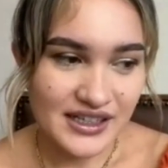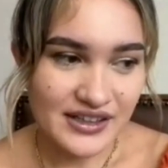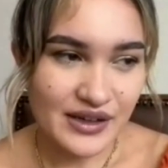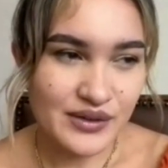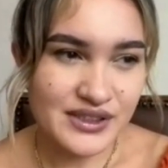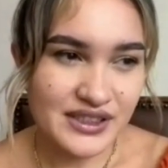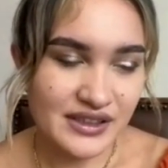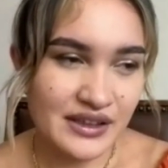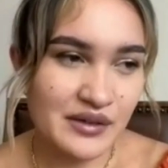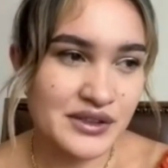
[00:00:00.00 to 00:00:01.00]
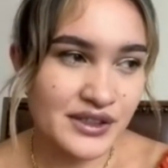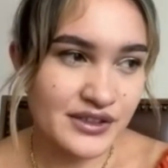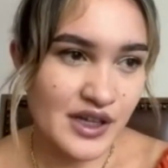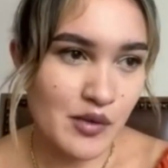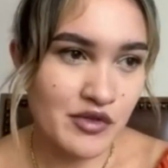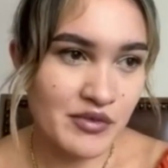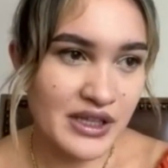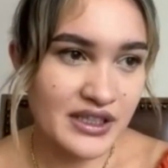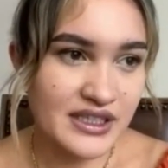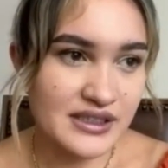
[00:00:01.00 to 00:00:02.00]
that was that was near the top of
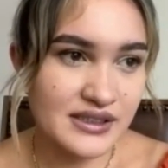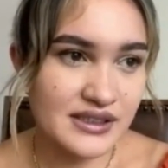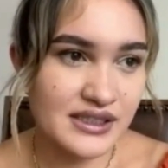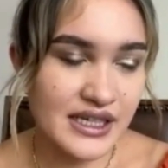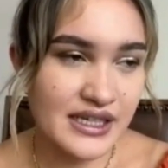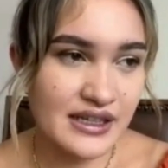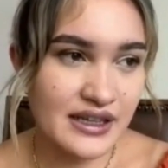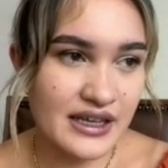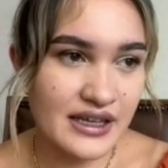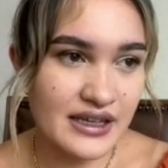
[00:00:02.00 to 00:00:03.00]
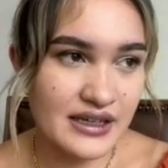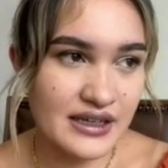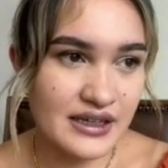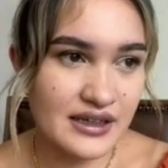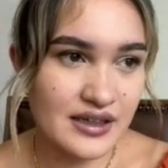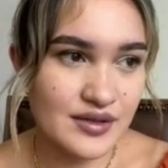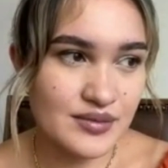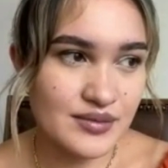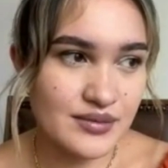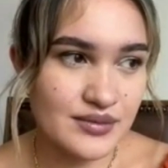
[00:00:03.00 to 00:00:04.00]
my list. And then
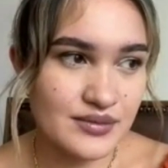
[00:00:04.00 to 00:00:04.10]
um